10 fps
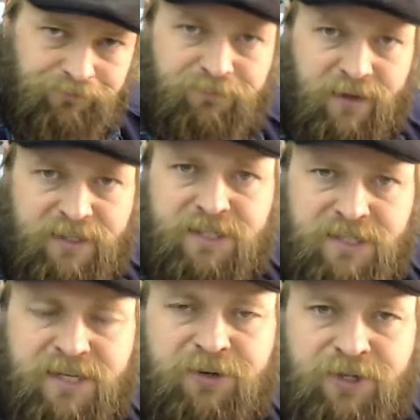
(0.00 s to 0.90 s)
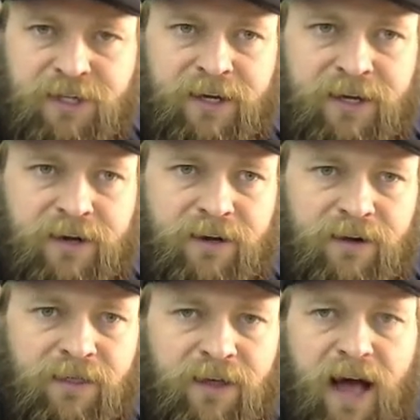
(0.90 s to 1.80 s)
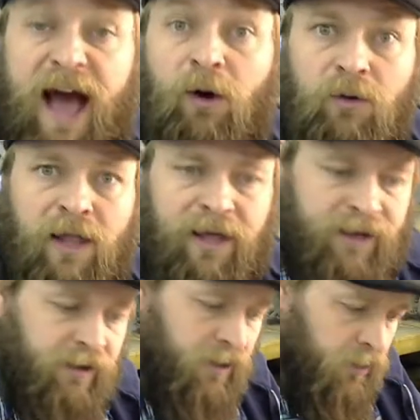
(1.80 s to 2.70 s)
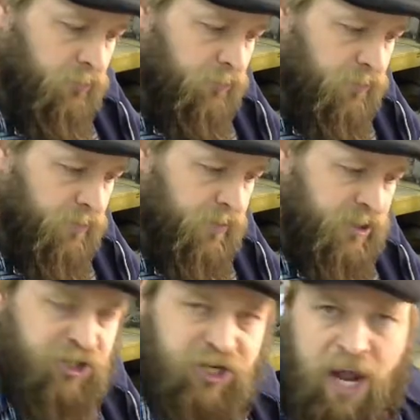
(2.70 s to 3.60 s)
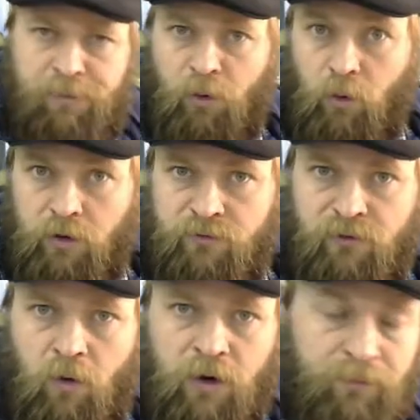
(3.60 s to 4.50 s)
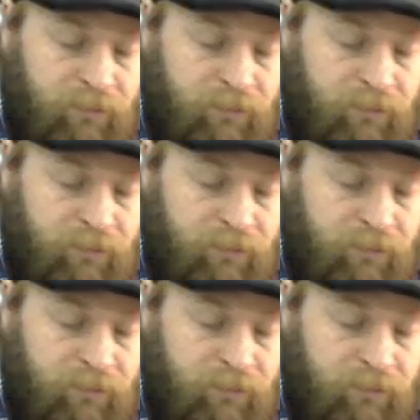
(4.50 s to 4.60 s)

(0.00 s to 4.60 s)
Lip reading: is essentially the outline of the shape or form